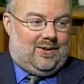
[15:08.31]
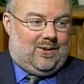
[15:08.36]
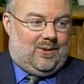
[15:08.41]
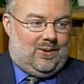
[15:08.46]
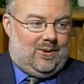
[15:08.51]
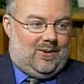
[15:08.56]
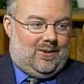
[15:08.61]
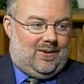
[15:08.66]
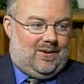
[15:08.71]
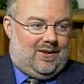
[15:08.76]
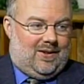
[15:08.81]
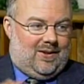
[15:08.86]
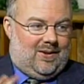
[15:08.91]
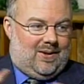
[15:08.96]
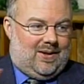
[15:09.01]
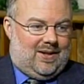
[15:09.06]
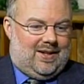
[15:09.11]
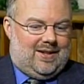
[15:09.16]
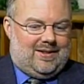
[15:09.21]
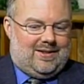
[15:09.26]
include
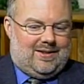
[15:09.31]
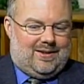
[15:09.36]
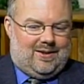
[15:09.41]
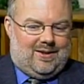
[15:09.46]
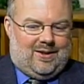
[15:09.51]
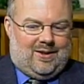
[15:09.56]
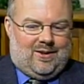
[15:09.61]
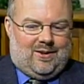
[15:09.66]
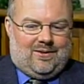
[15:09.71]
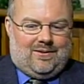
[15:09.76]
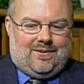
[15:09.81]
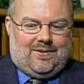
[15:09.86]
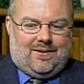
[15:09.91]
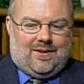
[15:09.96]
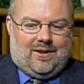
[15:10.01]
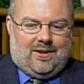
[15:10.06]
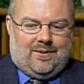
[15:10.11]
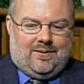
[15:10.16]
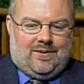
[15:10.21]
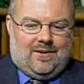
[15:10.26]
all kinds of
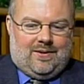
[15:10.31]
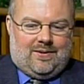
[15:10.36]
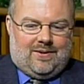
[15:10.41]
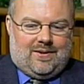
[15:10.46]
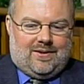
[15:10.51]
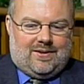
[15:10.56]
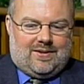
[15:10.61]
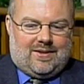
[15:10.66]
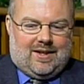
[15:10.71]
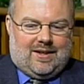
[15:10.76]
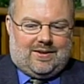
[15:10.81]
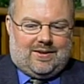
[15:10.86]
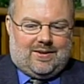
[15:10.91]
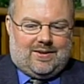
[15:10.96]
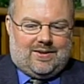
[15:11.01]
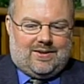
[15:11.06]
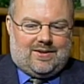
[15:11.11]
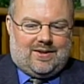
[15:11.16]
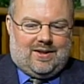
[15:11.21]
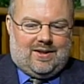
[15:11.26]
different
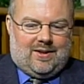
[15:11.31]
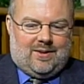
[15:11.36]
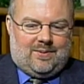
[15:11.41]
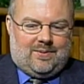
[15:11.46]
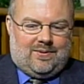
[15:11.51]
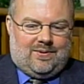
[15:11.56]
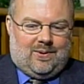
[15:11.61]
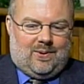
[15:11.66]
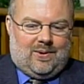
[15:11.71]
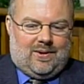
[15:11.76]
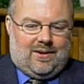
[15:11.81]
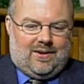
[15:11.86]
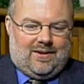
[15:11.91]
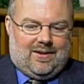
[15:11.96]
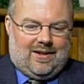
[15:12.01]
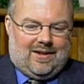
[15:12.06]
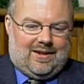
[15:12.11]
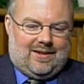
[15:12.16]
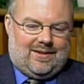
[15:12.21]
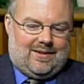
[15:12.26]
sectors. Florida,
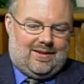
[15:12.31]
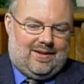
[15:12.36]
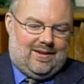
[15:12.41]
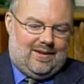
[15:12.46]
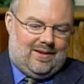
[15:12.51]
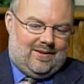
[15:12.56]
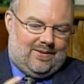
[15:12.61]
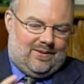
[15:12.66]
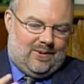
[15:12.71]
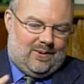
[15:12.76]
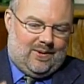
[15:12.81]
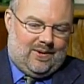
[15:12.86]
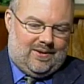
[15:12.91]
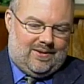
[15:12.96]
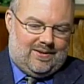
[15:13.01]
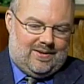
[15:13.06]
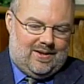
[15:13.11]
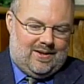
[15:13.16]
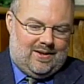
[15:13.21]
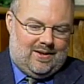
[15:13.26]
Florida
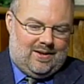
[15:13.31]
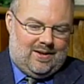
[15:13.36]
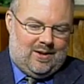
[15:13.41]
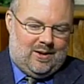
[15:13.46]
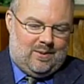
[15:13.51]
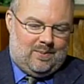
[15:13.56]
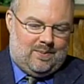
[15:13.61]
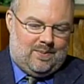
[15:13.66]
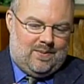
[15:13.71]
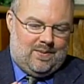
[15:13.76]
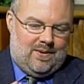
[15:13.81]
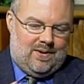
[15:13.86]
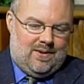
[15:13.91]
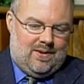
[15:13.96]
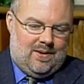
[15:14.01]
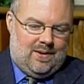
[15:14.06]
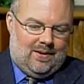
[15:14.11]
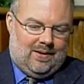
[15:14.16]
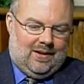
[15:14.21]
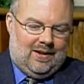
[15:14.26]
is the
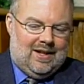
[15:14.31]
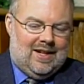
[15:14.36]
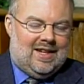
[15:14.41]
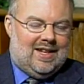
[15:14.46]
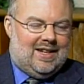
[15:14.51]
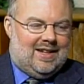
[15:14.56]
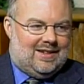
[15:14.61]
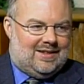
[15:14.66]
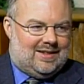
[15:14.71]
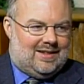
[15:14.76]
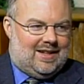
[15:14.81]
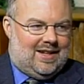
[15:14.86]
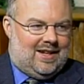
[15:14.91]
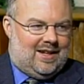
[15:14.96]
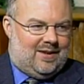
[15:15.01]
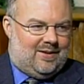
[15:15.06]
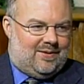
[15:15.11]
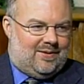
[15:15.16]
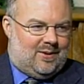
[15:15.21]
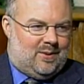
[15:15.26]
leading
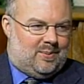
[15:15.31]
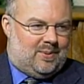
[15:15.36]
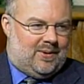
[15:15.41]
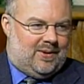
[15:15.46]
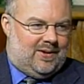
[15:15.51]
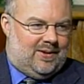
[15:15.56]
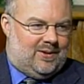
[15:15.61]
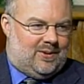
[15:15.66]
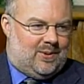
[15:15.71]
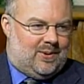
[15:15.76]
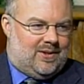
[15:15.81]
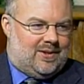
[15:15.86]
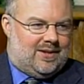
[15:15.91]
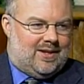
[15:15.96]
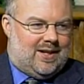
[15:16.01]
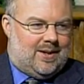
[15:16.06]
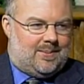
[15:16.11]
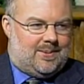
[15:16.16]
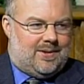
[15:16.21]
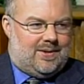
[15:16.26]
state for parental
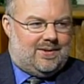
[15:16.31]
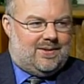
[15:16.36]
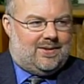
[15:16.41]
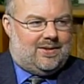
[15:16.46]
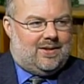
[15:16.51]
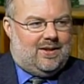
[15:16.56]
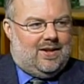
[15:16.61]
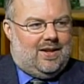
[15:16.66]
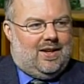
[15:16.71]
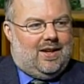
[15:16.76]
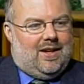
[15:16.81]
choice options.